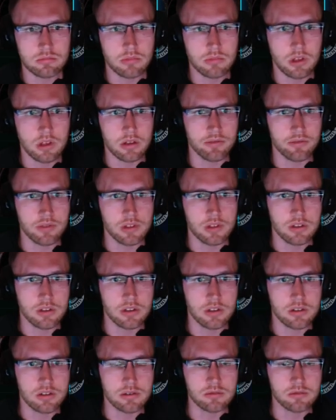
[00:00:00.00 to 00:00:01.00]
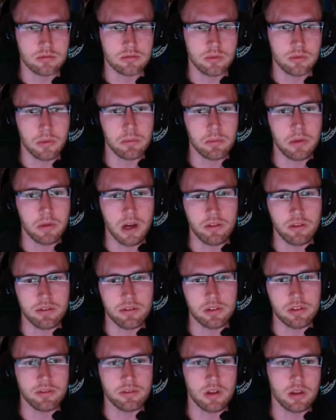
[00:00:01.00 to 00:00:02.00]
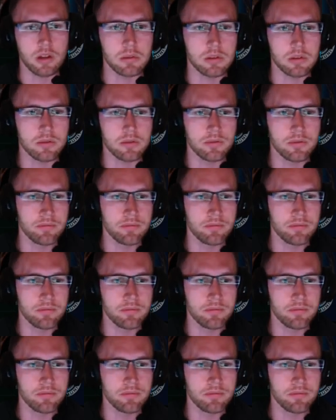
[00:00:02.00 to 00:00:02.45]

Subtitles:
that configuration and be part of the development.